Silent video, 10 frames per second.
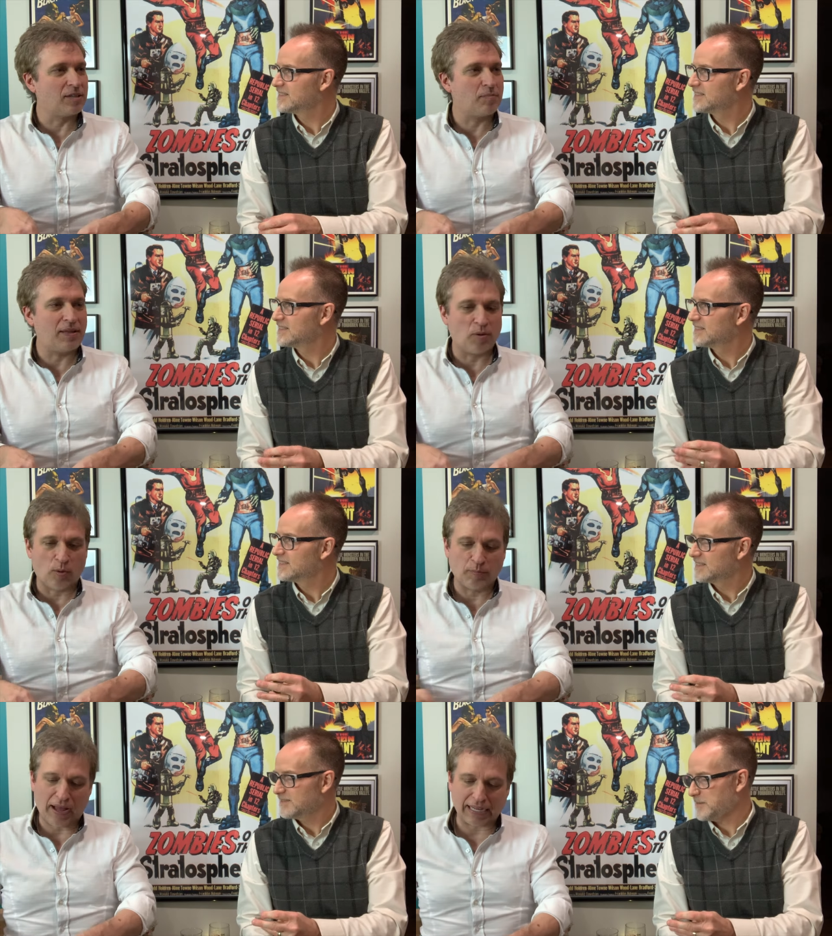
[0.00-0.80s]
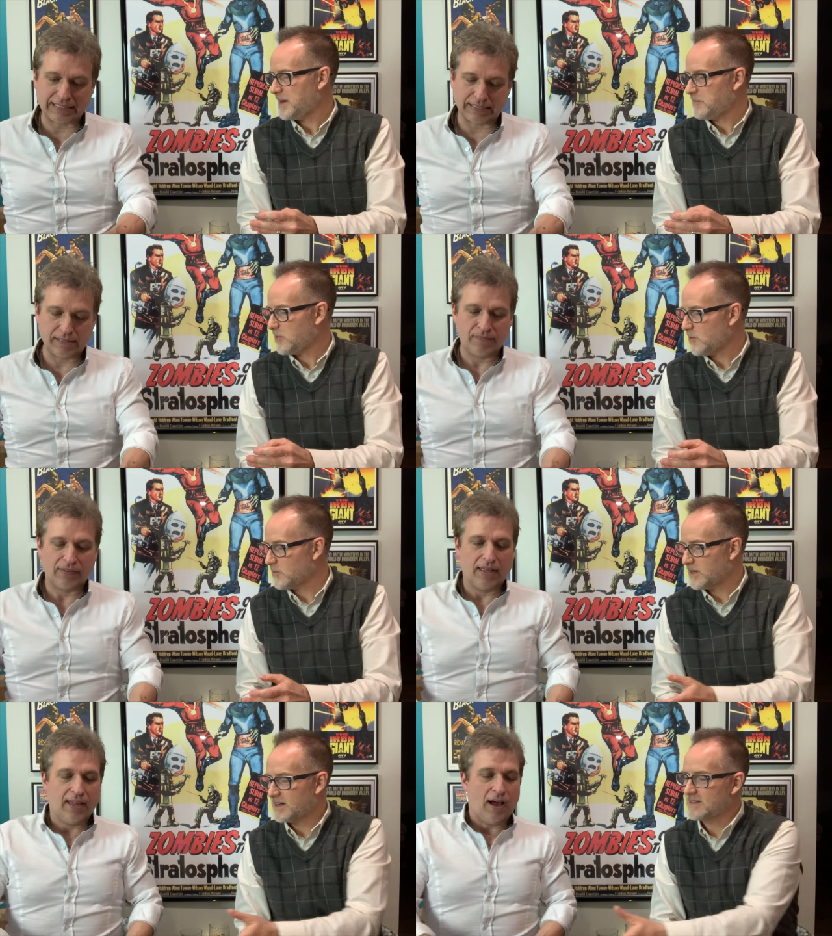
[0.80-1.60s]
Speaker 1: in the, in the old box. Yeah, well,
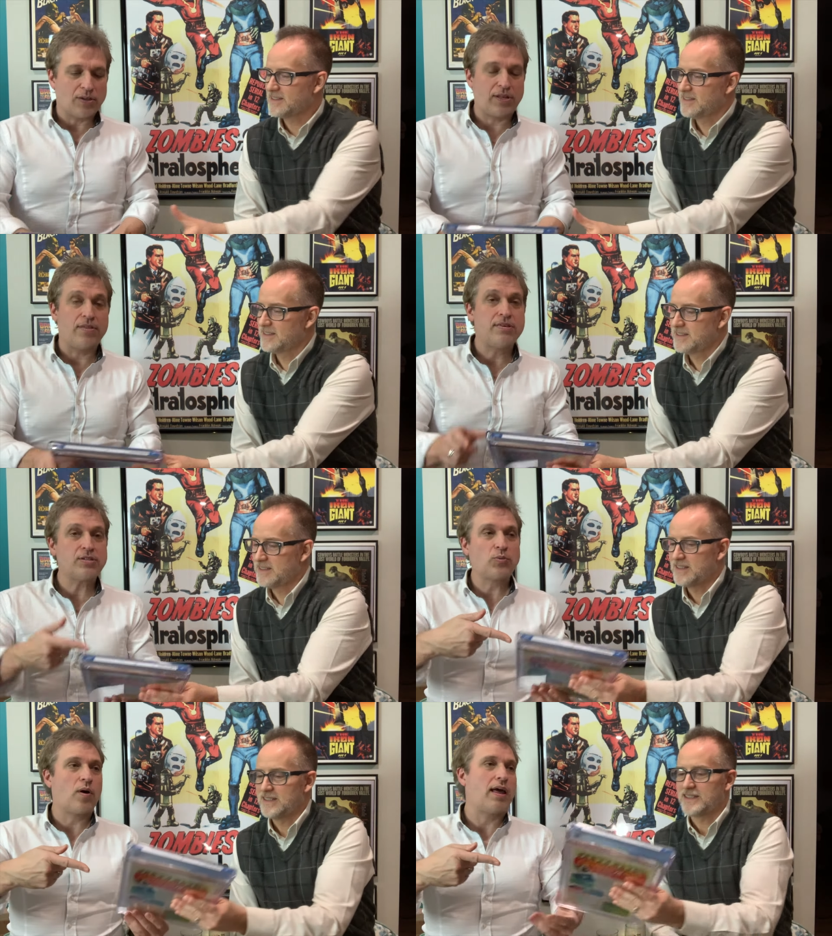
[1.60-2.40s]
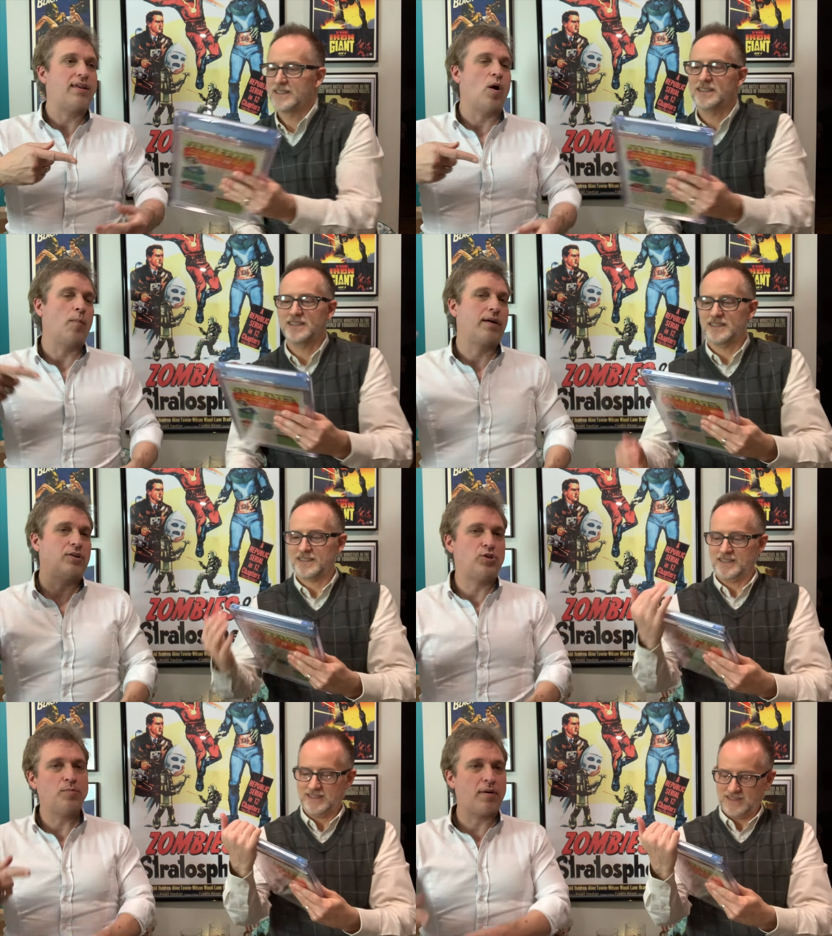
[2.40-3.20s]
hold on. I'll say, this one I know
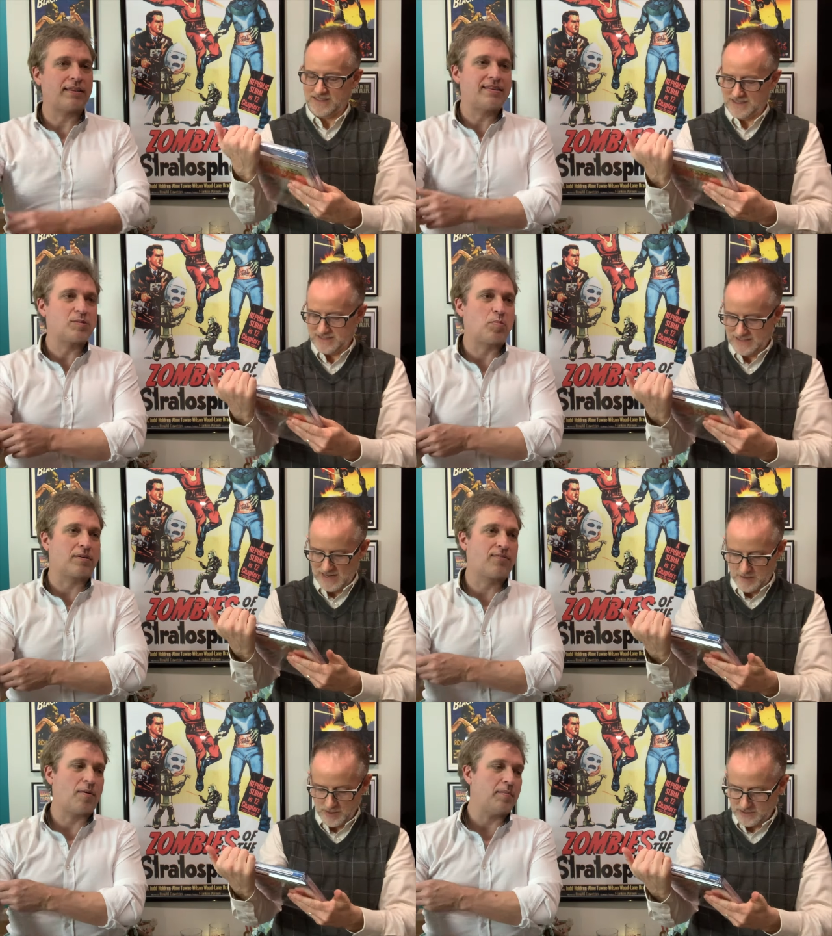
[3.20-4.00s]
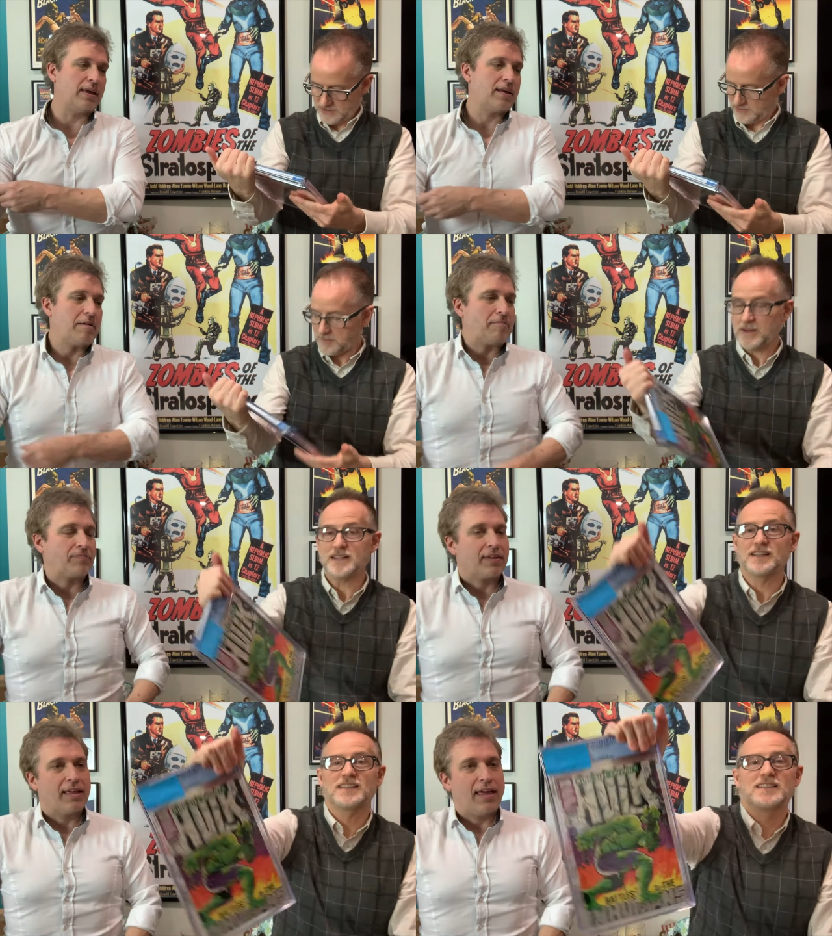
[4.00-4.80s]
because you bought this book I bought me. this from
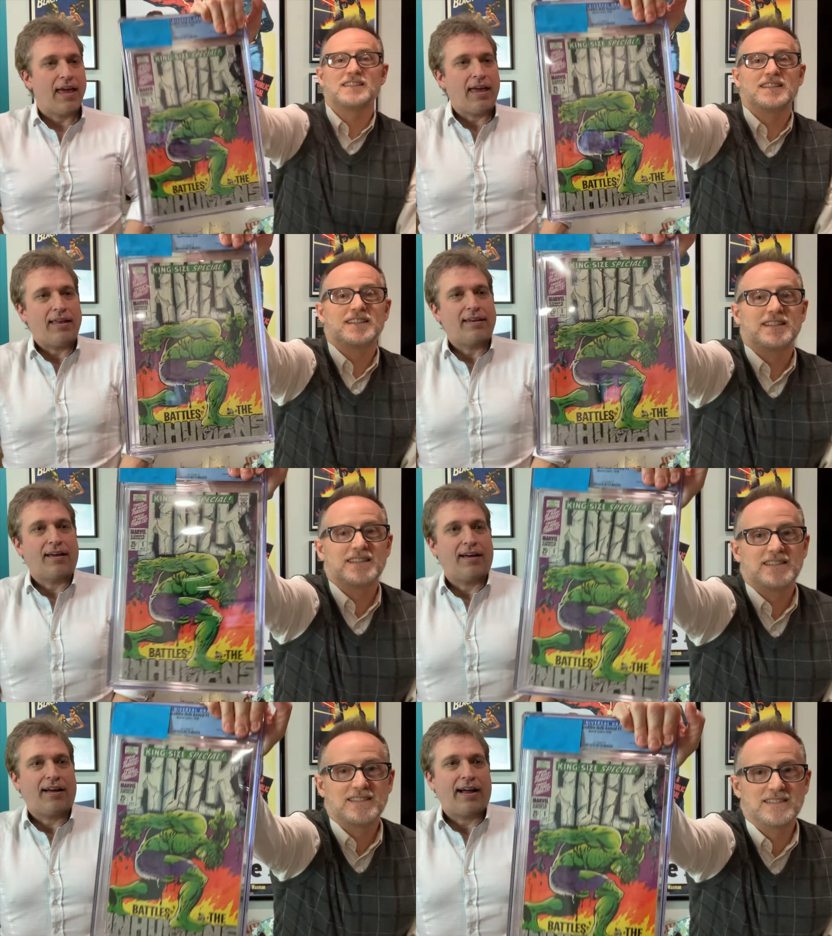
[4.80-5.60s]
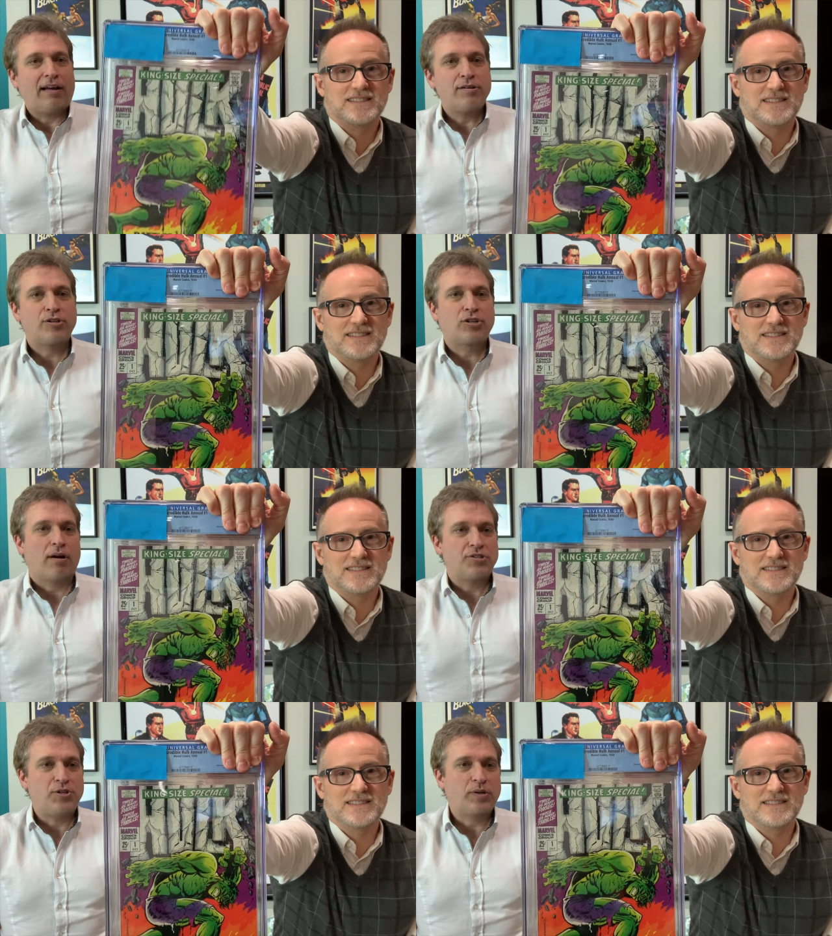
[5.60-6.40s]
Mike. And uh, I
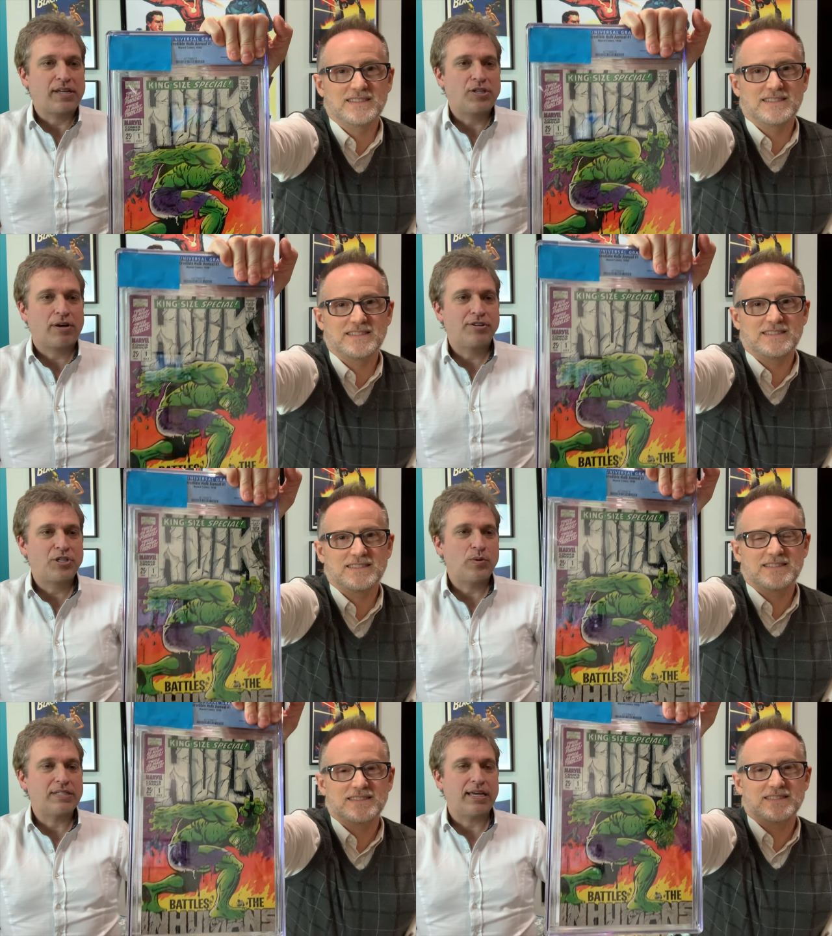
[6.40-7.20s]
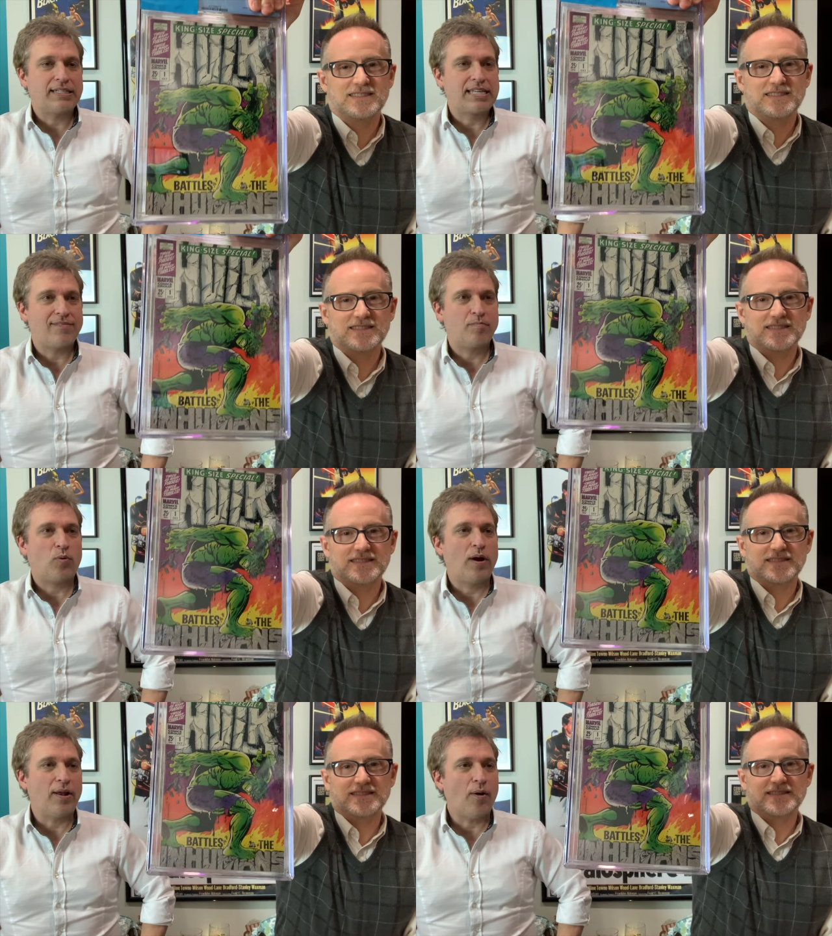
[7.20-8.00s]
undercharged you because I charged you as a
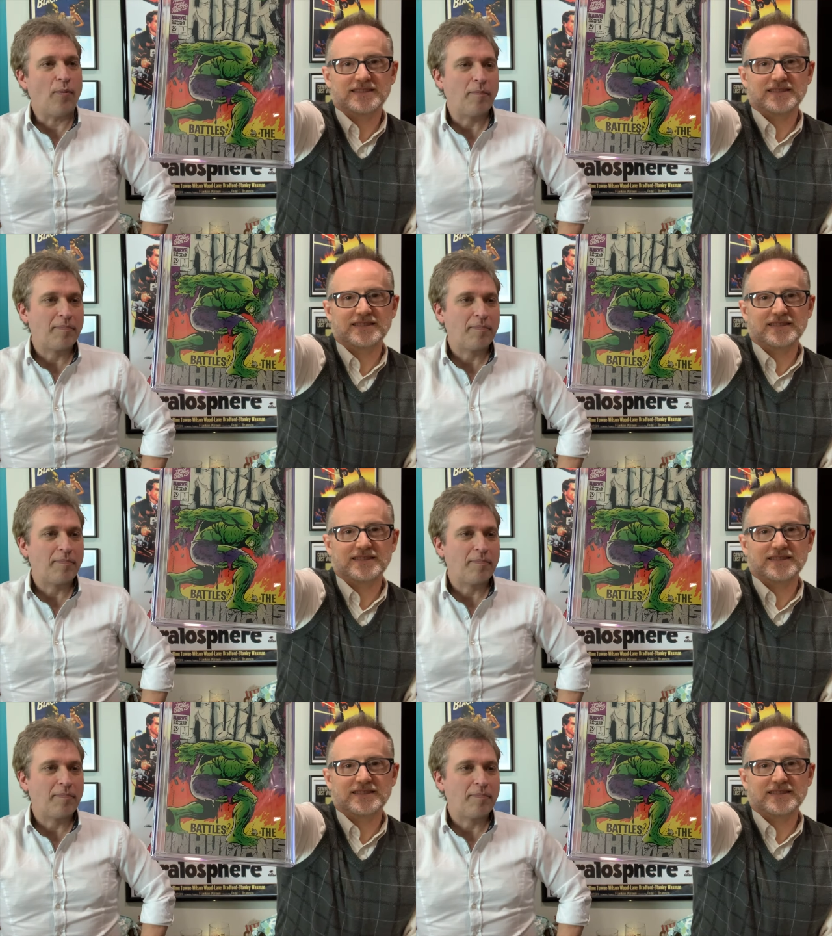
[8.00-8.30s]
7.0.